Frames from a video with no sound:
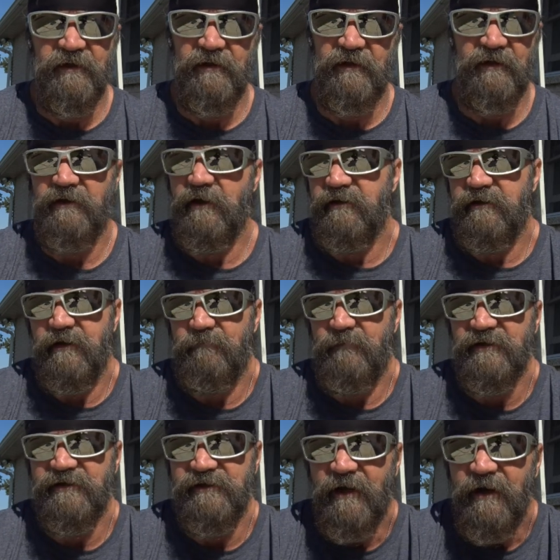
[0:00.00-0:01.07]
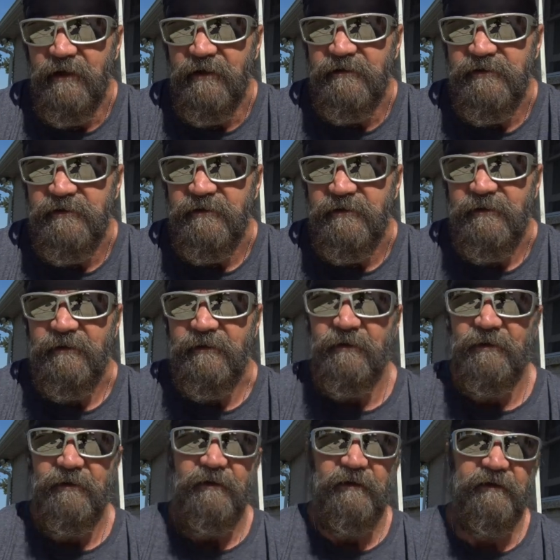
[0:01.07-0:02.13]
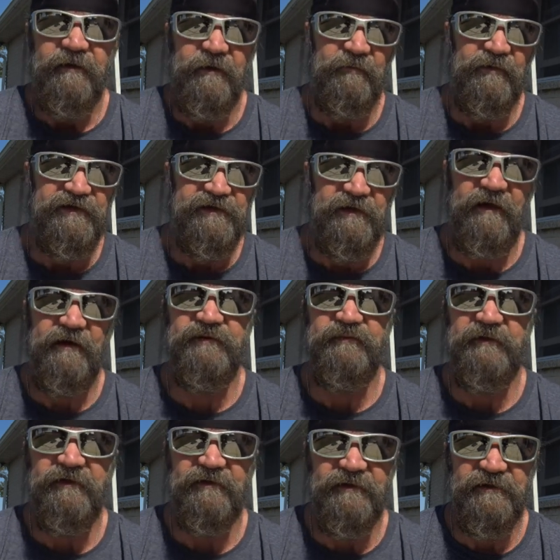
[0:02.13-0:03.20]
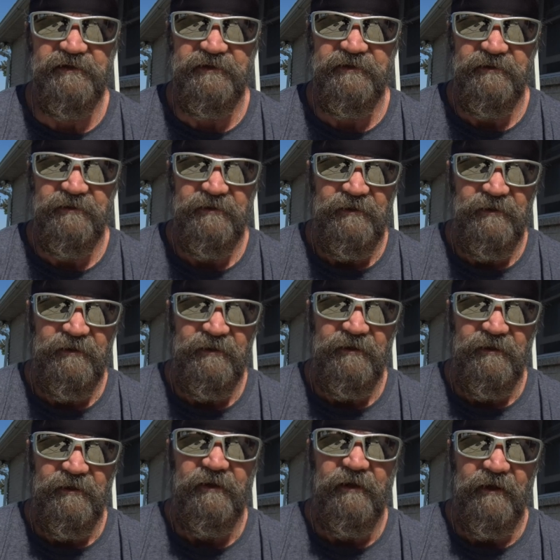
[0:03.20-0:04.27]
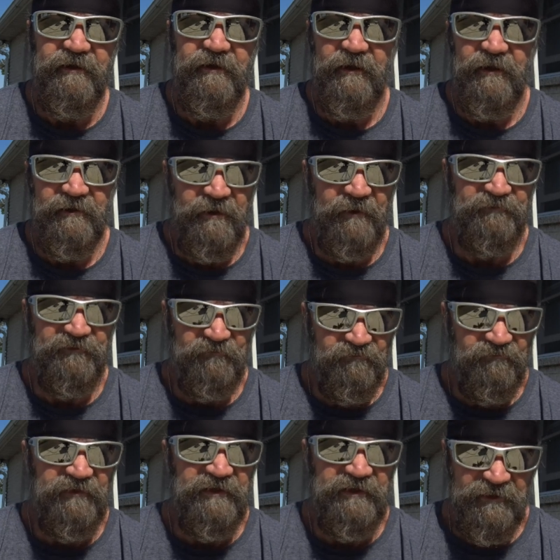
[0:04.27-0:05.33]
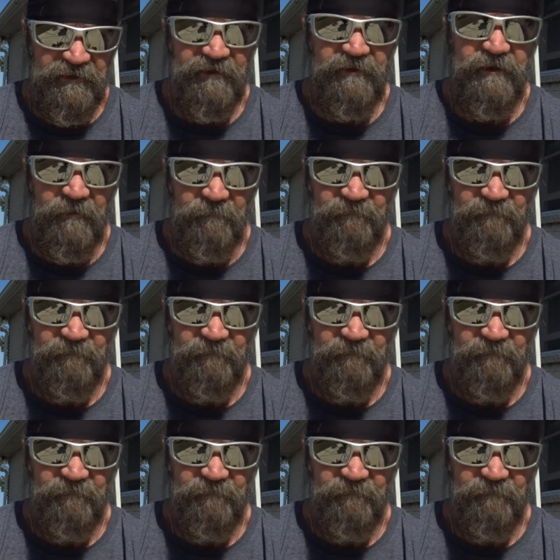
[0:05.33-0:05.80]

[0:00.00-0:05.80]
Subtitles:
and I kept my size because I kept eating